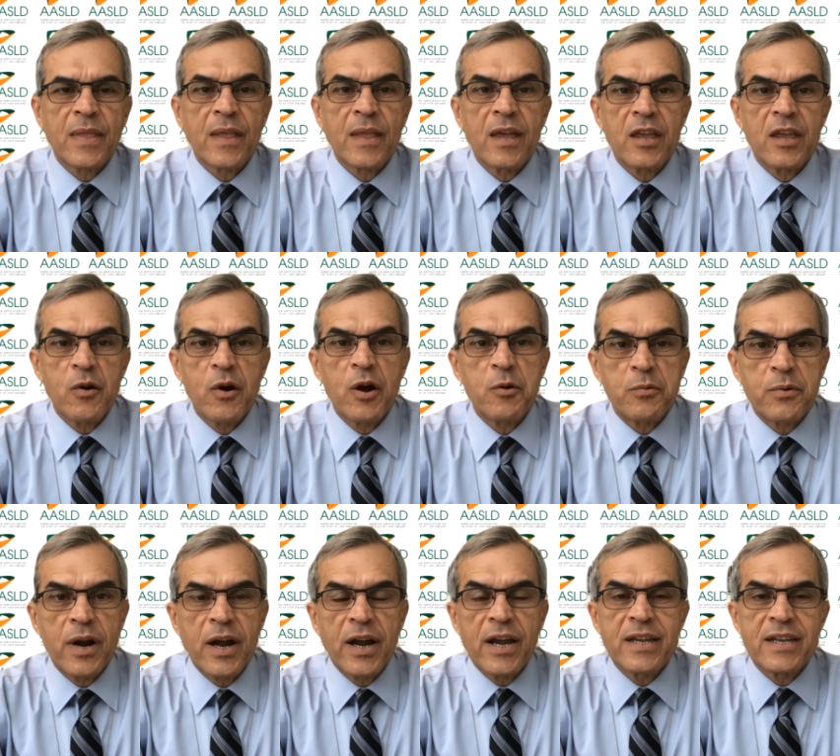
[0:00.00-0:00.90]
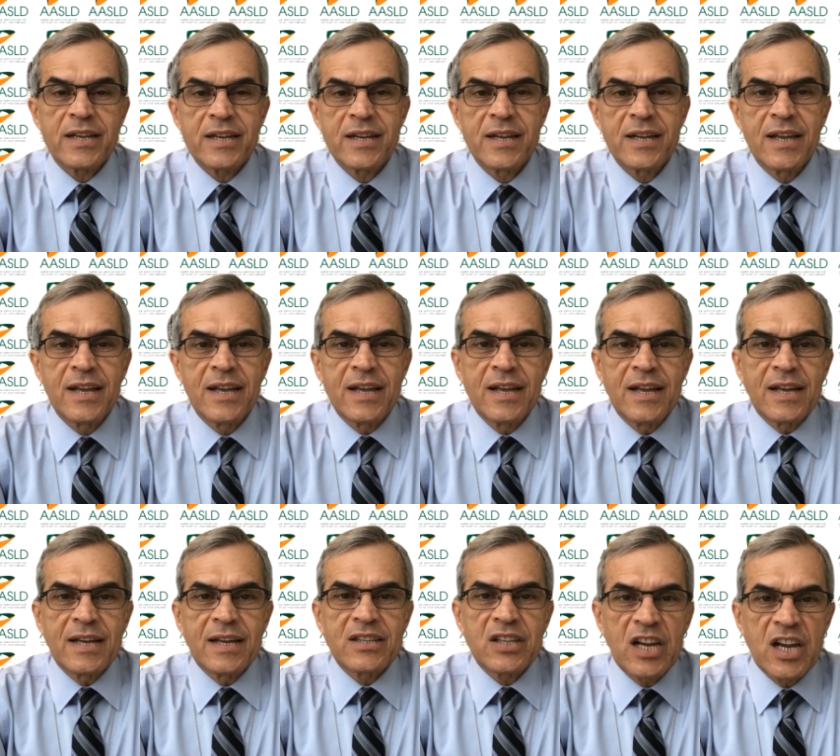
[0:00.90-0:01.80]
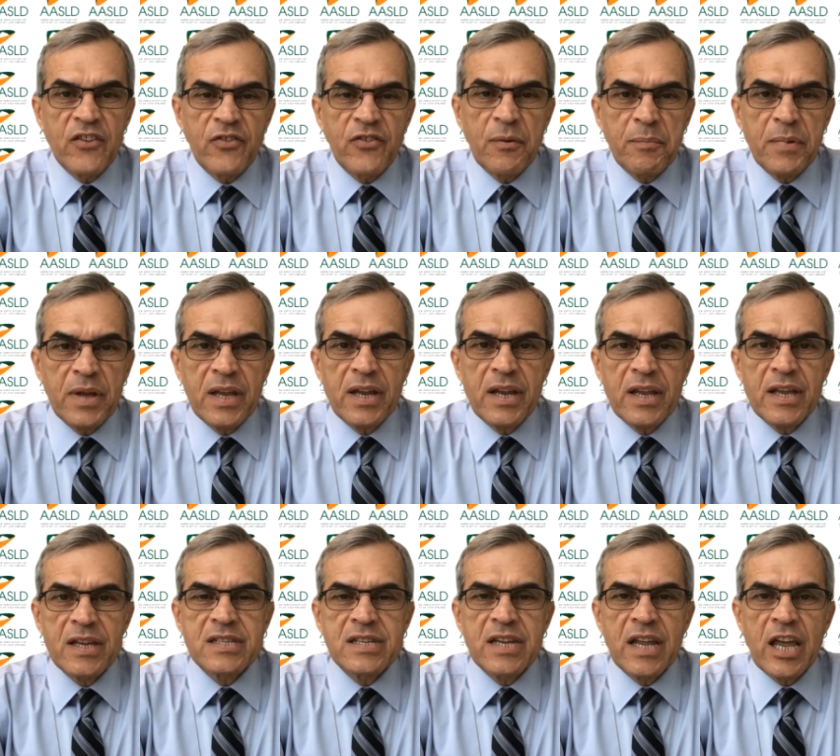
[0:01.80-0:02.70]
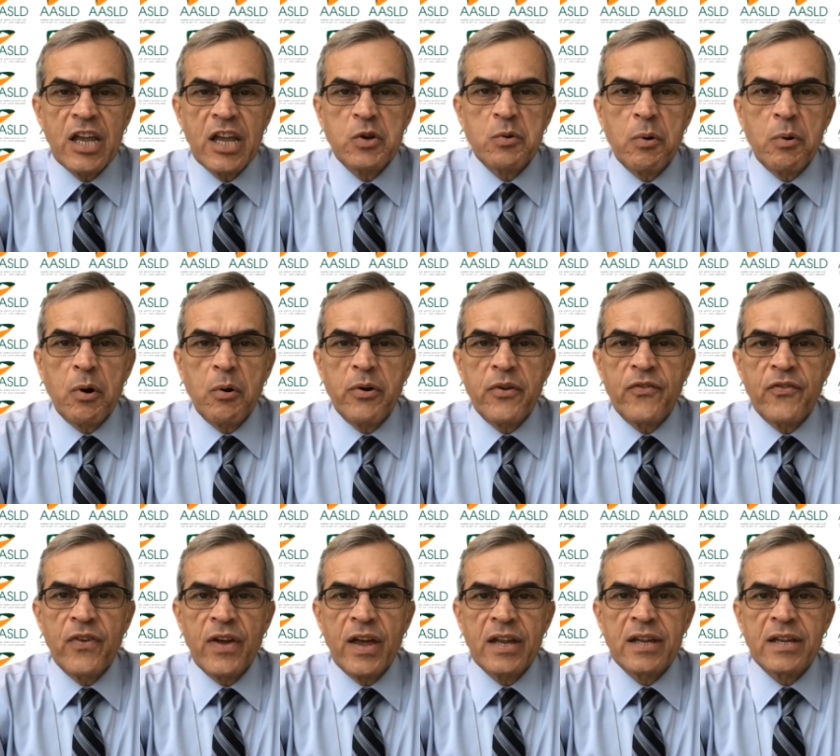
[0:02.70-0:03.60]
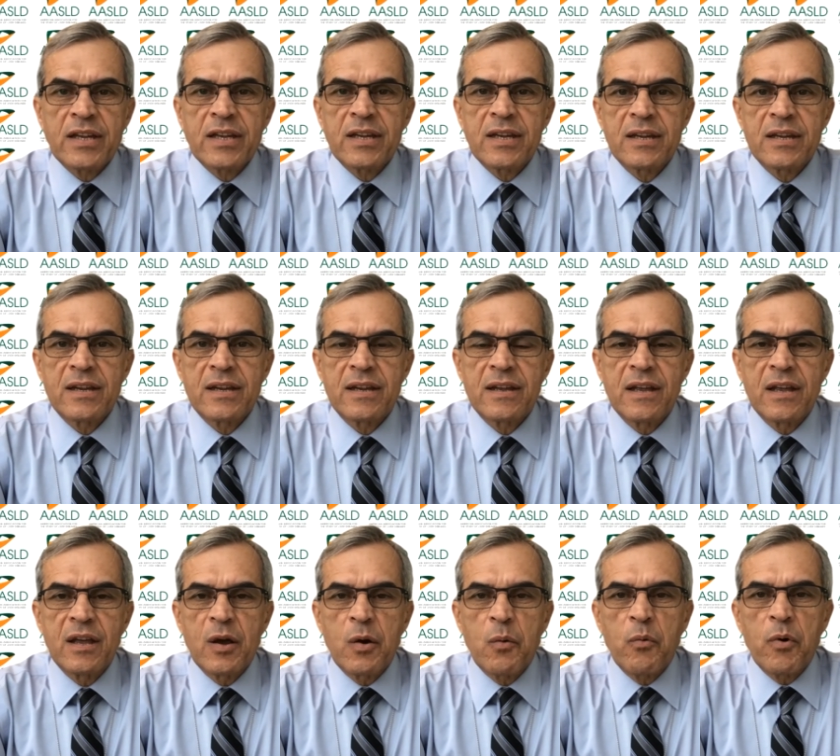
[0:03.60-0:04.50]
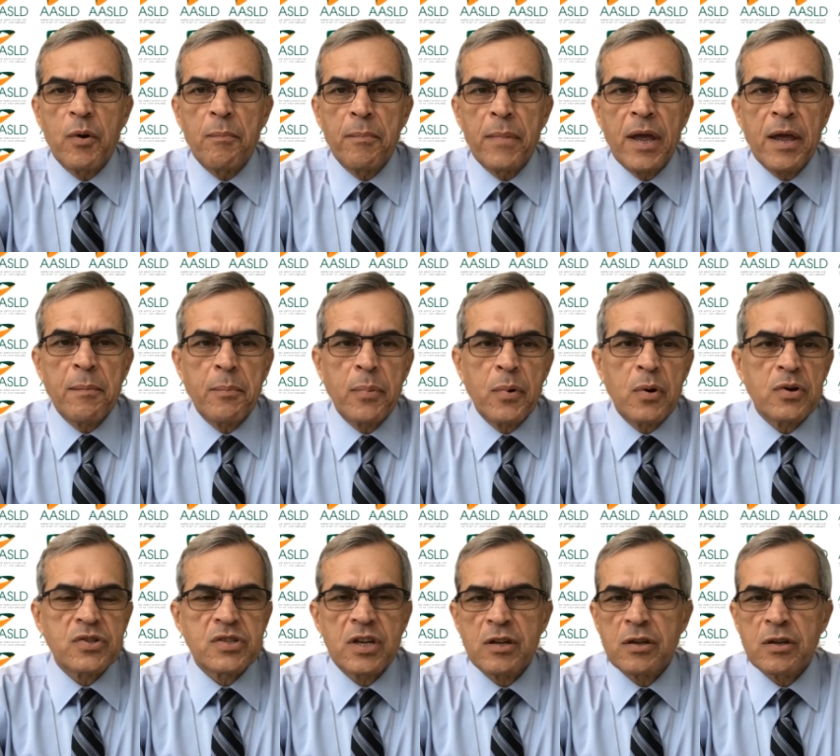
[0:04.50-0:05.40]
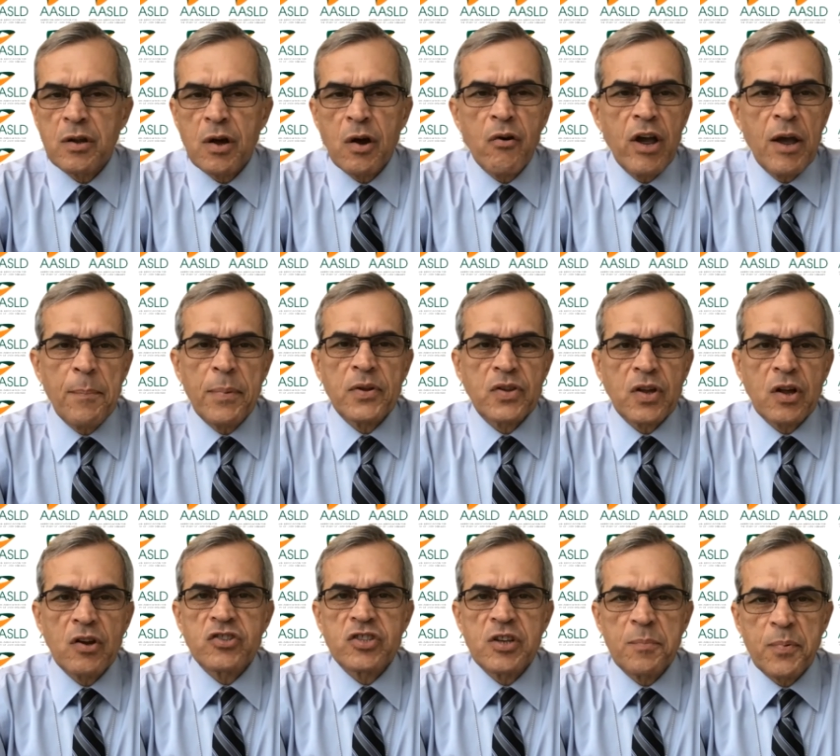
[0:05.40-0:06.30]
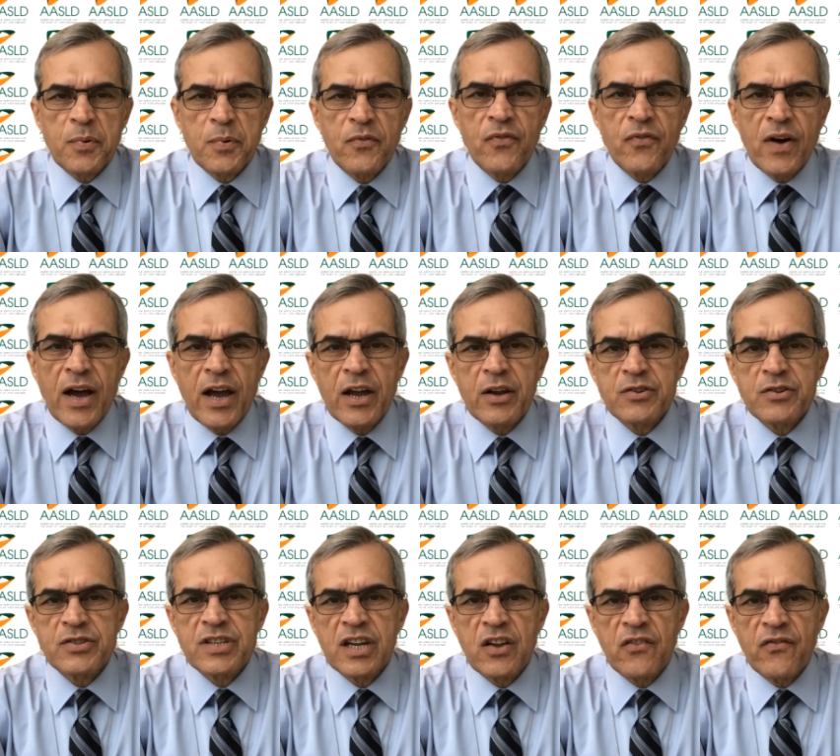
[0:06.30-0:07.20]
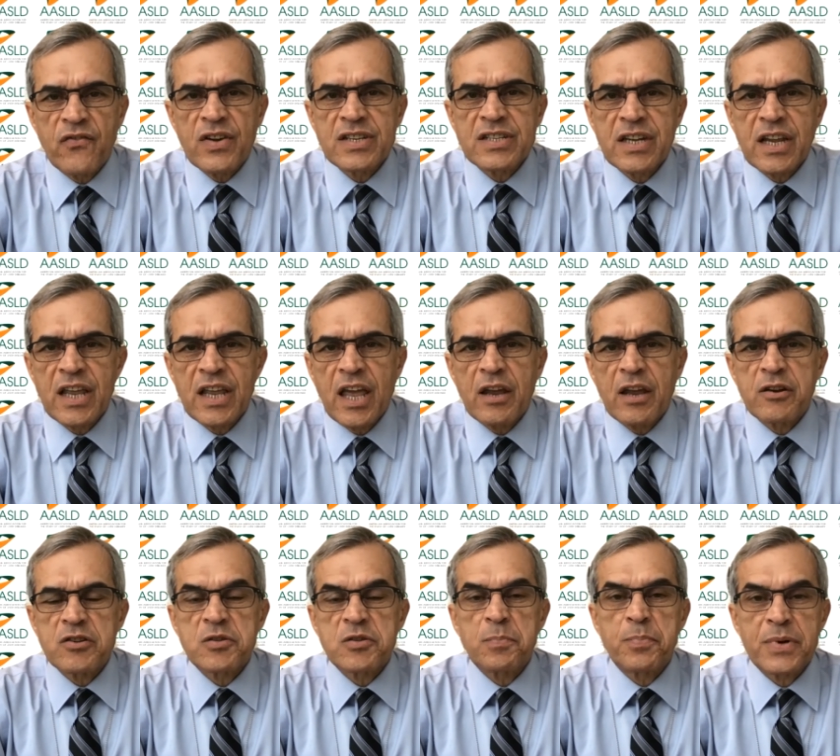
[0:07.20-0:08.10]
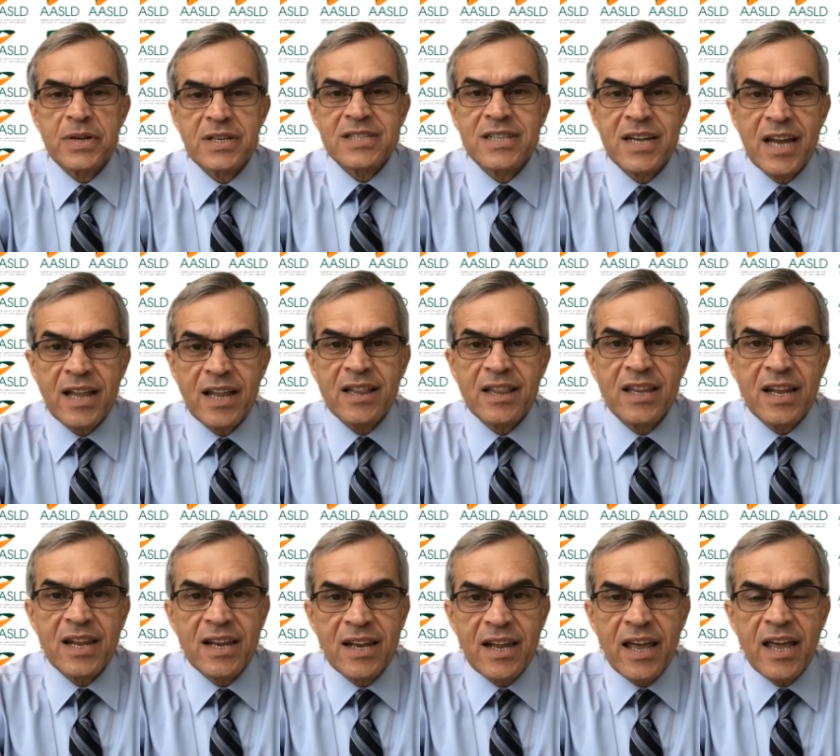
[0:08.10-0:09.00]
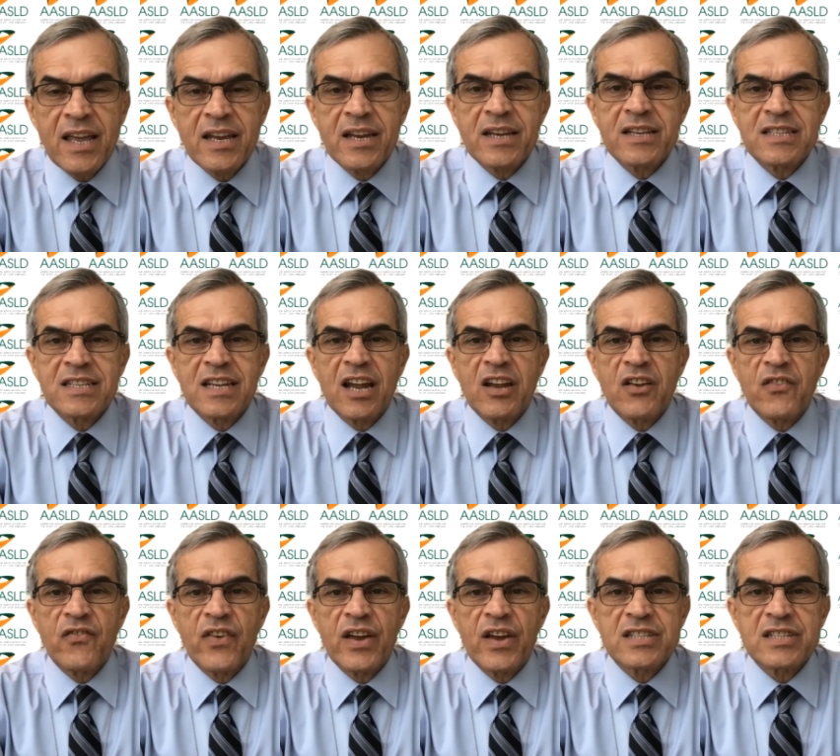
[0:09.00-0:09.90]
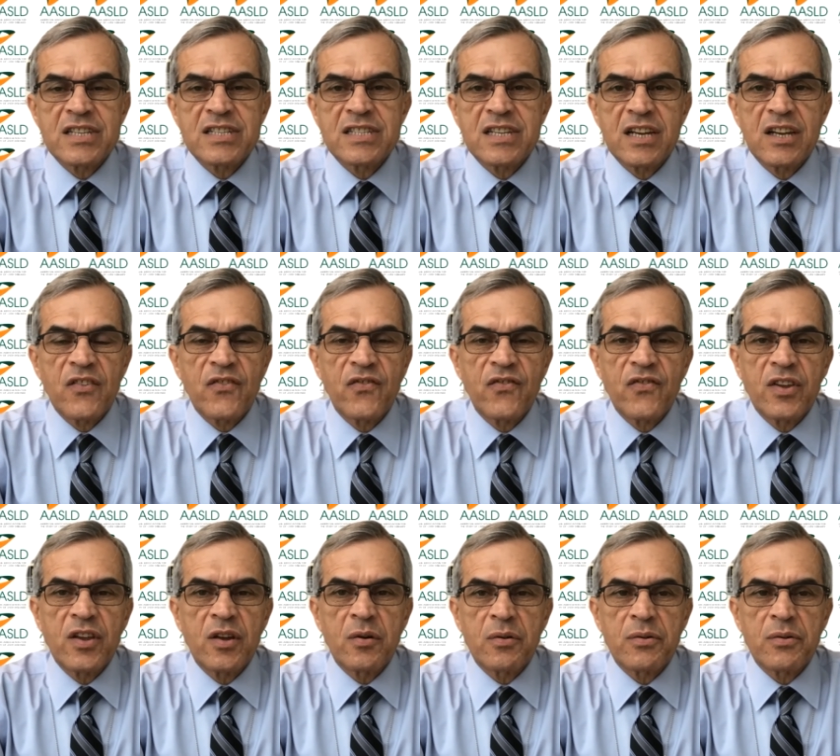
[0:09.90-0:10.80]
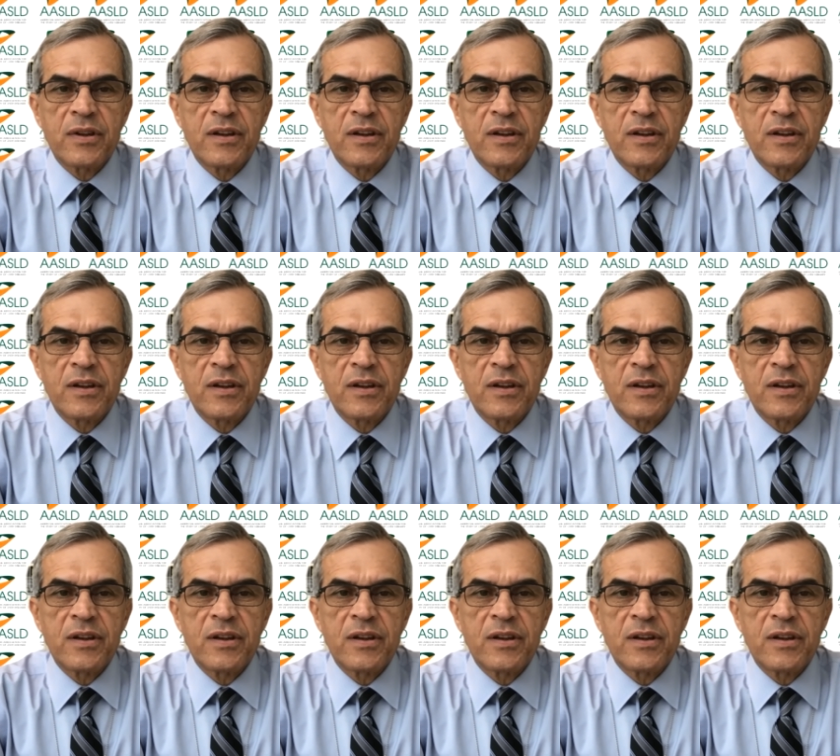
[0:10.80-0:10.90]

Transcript: You are right. The liver meeting is the annual event where members and all hepatology providers and investigators present the latest advances in the field.